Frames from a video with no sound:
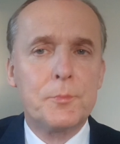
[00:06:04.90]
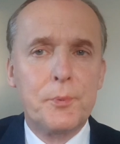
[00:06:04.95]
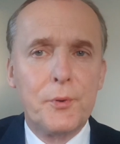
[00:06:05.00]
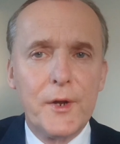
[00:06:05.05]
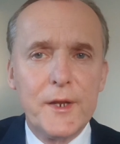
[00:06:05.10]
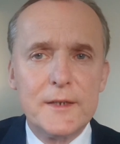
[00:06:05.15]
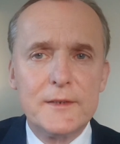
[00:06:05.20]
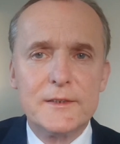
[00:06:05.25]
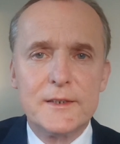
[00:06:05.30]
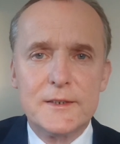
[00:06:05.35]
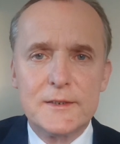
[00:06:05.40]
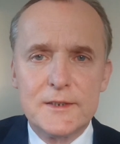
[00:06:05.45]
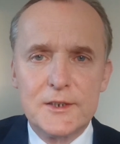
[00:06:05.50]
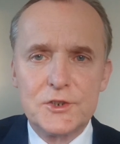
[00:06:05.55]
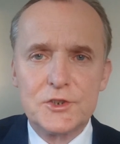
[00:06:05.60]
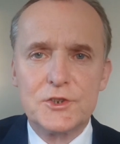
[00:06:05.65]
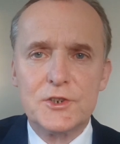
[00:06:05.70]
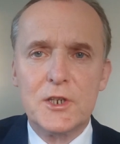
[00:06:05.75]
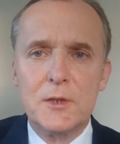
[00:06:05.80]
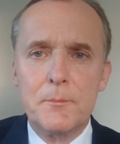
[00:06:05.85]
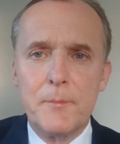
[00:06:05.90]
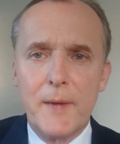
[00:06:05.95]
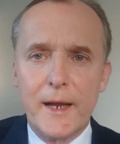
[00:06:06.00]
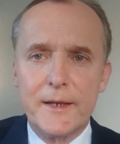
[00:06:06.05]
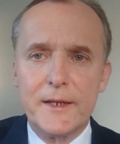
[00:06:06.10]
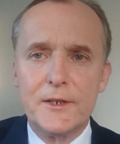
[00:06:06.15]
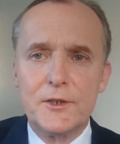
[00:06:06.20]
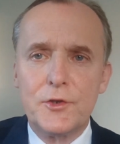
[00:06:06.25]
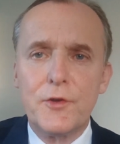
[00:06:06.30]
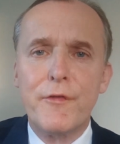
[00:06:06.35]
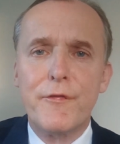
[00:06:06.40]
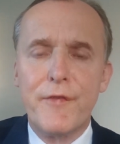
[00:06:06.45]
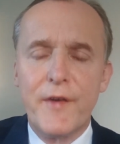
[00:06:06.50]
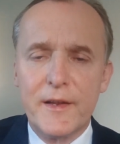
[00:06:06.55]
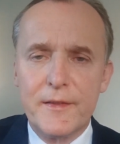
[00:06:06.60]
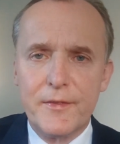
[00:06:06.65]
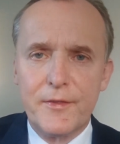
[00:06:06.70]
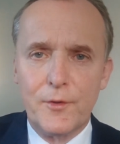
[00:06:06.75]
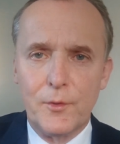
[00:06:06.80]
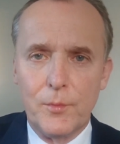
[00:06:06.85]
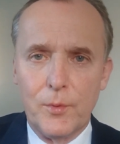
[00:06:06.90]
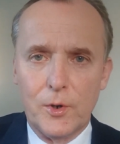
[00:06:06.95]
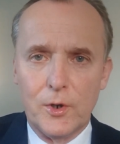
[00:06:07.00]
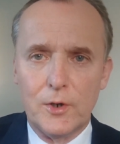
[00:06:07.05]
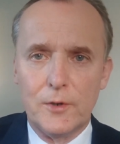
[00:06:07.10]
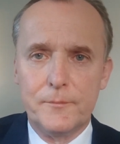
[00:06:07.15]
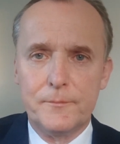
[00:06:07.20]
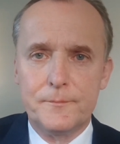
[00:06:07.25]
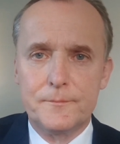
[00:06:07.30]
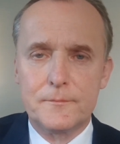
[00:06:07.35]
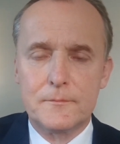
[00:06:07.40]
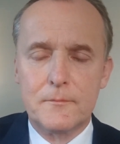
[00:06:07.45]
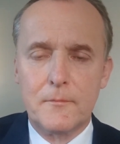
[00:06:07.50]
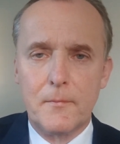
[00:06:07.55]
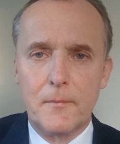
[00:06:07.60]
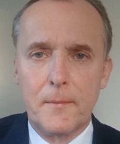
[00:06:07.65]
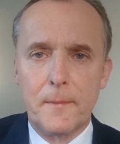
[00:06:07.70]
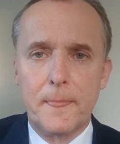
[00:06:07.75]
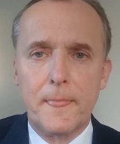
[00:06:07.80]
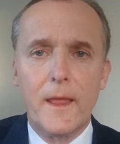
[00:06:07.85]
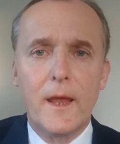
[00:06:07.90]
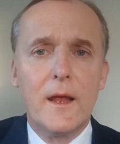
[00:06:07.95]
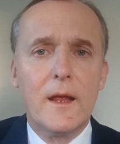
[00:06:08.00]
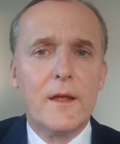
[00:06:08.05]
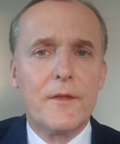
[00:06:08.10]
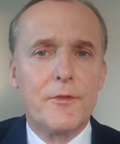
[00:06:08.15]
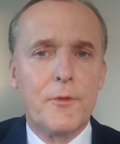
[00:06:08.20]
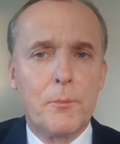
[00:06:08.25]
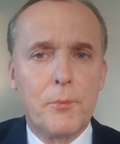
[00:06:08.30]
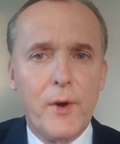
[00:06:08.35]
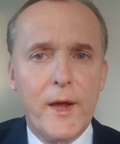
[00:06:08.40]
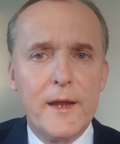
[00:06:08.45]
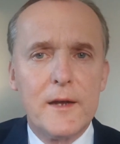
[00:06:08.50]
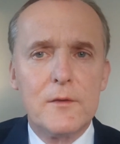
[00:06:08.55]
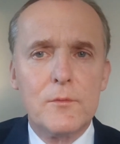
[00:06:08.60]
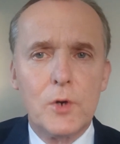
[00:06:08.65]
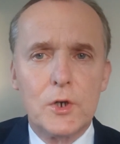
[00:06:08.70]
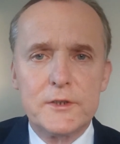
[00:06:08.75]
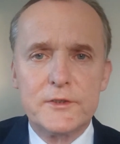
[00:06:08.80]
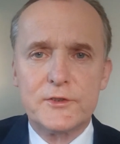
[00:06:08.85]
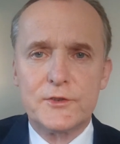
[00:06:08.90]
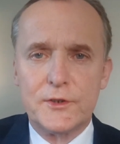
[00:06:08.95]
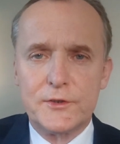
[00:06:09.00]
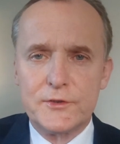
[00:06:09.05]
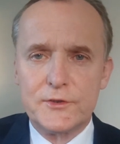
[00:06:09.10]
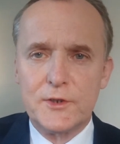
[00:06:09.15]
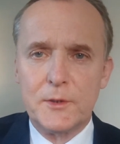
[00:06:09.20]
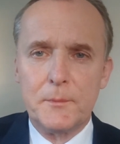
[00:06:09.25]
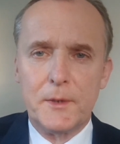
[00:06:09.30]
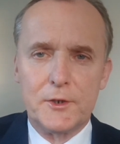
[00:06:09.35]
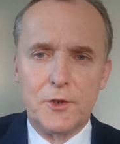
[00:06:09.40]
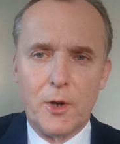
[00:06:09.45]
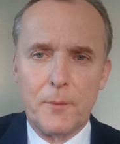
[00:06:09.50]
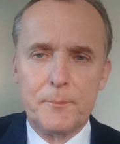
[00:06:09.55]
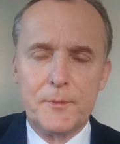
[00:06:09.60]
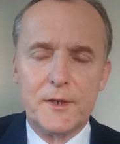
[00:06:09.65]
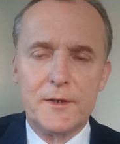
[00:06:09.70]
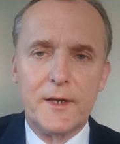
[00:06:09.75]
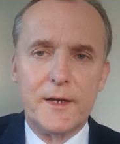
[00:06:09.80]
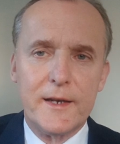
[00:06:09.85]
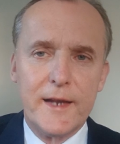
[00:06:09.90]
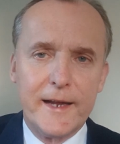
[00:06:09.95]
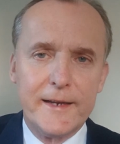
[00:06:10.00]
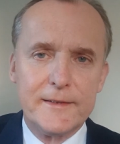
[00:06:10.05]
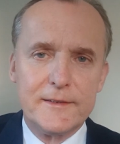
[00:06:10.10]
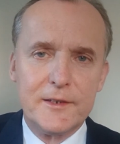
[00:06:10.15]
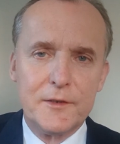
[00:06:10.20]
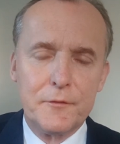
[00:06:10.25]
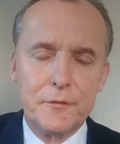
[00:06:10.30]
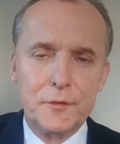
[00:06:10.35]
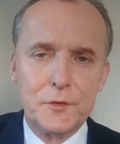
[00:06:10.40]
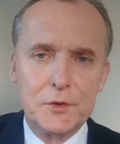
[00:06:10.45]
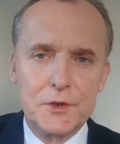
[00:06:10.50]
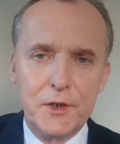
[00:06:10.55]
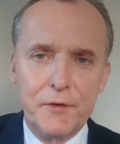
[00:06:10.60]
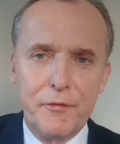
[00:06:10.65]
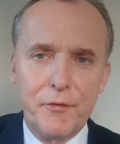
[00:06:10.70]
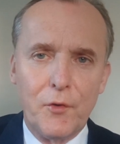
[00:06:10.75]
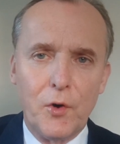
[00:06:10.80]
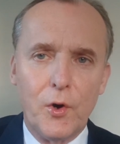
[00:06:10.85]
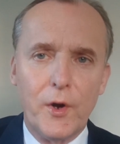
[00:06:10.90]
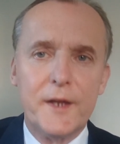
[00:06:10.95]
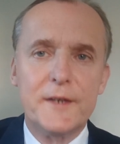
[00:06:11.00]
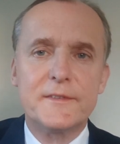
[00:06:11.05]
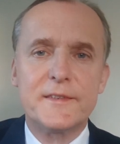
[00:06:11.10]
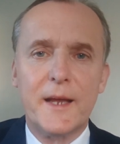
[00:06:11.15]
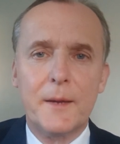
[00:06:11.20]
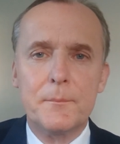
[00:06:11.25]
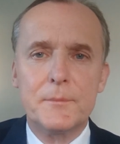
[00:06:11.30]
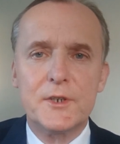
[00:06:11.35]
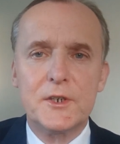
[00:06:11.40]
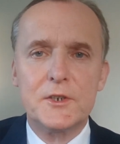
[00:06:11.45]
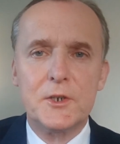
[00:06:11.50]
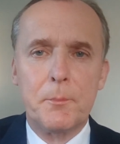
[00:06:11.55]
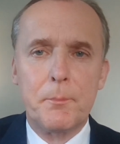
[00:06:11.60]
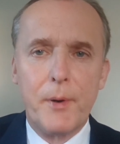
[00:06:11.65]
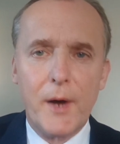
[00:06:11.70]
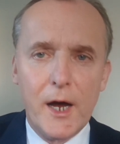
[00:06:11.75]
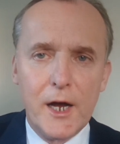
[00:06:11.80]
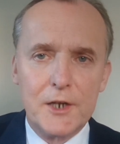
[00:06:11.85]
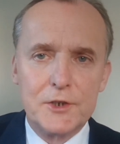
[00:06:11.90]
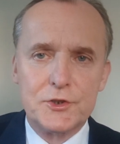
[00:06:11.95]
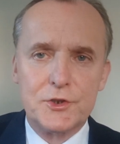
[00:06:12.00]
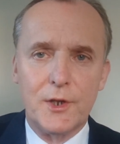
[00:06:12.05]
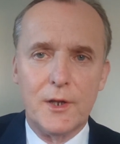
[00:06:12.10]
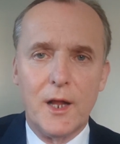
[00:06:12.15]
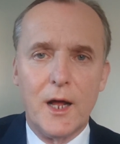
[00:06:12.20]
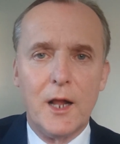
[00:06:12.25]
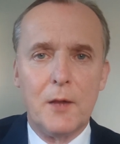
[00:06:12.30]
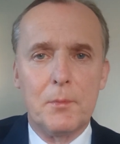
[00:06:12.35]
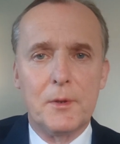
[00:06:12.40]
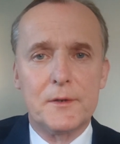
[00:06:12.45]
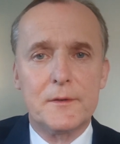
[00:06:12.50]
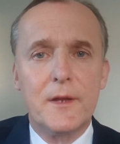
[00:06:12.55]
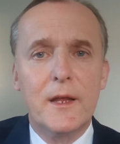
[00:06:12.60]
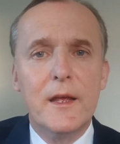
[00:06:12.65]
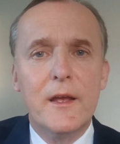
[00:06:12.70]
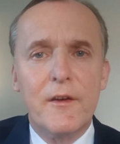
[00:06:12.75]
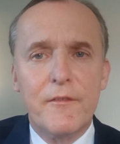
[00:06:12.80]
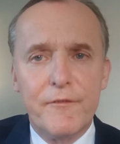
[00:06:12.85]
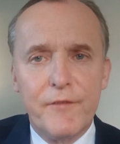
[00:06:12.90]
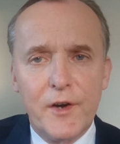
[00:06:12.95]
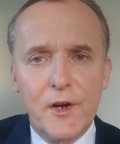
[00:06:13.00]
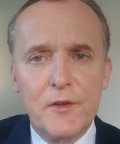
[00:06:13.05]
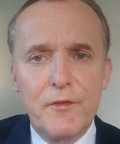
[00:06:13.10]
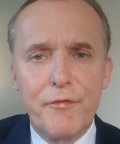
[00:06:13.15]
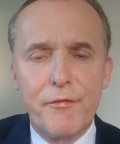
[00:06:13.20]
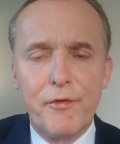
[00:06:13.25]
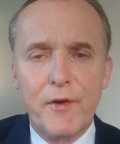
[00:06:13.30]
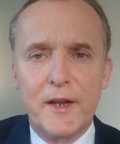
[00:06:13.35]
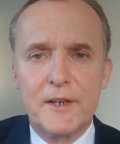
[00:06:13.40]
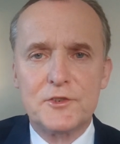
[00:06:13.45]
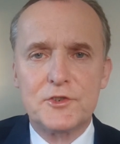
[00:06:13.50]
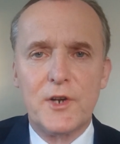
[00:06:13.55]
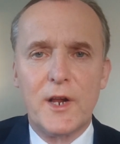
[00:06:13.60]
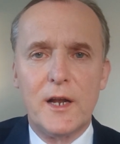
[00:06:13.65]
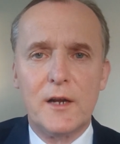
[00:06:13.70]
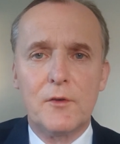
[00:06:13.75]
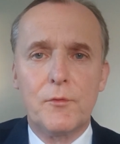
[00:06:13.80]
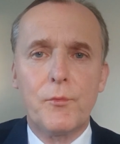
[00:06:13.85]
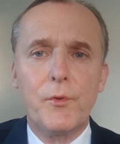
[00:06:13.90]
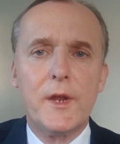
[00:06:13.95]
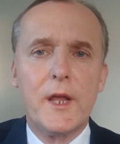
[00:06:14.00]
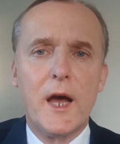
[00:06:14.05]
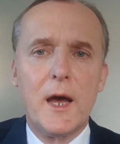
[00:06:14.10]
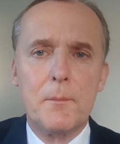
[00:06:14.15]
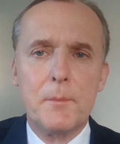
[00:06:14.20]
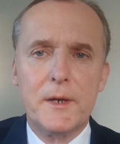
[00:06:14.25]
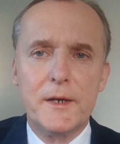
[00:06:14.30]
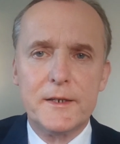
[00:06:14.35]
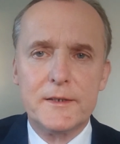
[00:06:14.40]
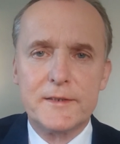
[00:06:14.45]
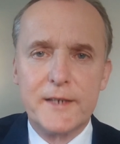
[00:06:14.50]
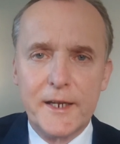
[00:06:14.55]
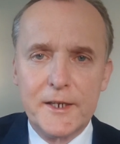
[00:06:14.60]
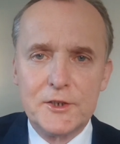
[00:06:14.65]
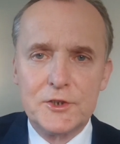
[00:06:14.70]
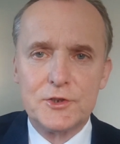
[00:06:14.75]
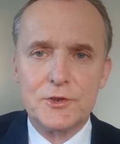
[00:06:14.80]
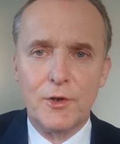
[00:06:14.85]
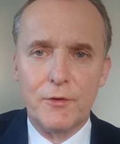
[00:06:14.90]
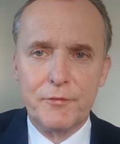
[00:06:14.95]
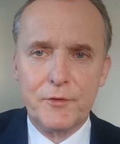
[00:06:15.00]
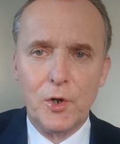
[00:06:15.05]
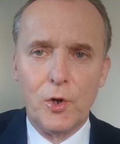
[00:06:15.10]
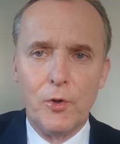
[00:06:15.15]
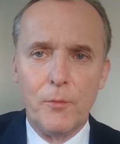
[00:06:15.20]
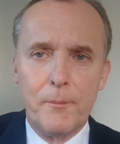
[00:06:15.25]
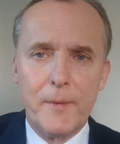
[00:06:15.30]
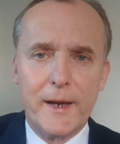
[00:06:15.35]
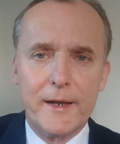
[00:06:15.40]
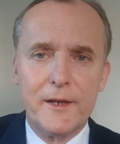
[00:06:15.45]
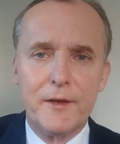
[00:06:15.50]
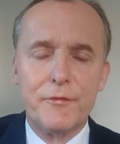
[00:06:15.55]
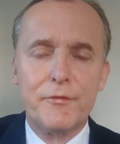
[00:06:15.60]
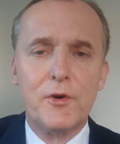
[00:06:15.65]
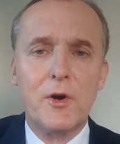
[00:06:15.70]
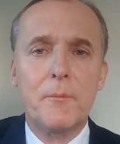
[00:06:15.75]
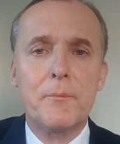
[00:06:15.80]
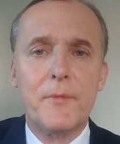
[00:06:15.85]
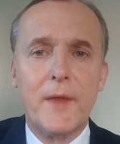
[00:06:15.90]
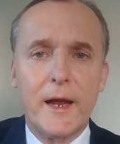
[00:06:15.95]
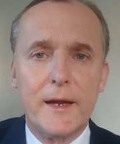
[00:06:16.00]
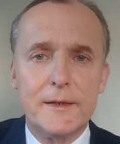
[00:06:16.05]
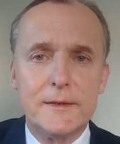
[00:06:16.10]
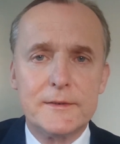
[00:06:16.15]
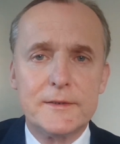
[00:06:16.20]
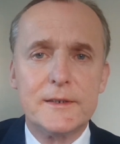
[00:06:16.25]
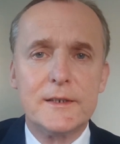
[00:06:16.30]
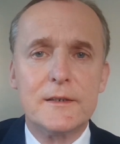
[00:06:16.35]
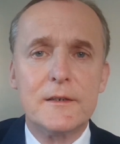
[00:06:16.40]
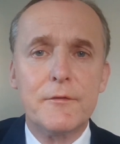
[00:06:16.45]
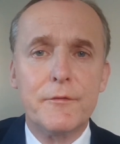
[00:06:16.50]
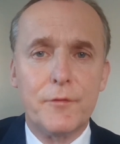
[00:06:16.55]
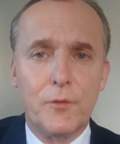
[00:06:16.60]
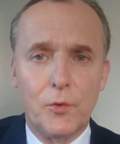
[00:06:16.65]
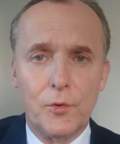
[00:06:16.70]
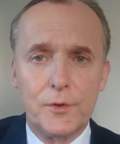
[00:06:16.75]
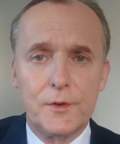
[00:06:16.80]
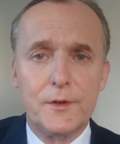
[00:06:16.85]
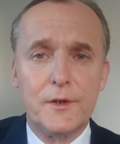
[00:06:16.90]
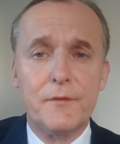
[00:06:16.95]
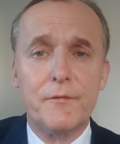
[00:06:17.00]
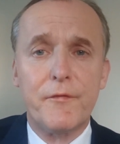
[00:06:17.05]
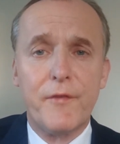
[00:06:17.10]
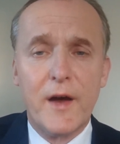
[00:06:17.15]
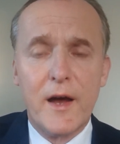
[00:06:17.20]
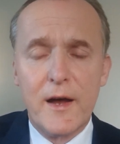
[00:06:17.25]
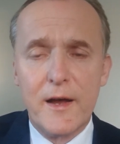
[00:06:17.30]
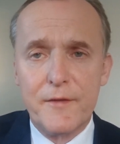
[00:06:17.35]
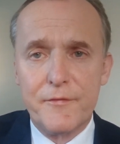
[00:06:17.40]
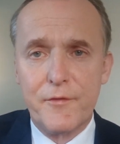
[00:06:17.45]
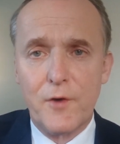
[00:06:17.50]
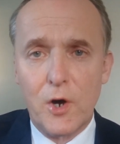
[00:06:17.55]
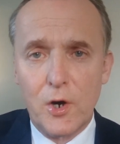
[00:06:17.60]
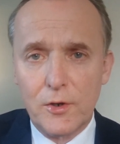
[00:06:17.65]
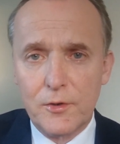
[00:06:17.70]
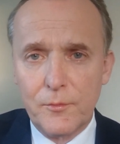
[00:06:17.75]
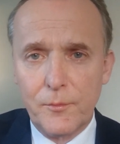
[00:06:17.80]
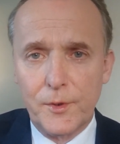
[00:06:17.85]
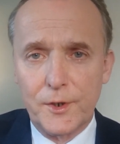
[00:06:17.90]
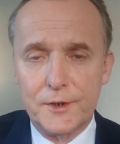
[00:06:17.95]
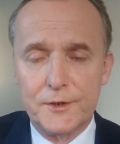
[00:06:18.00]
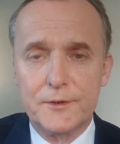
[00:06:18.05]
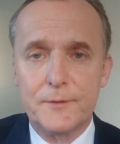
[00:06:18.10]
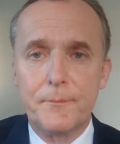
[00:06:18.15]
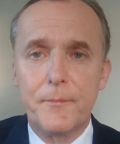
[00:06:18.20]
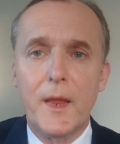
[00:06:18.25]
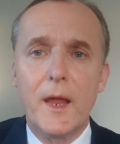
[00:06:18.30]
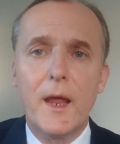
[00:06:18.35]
print additional money to fund the war. The Bretton Woods system, adopted in 1944, attempted a partial, albeit very fragile, rehabilitation of gold money from 1945 onward.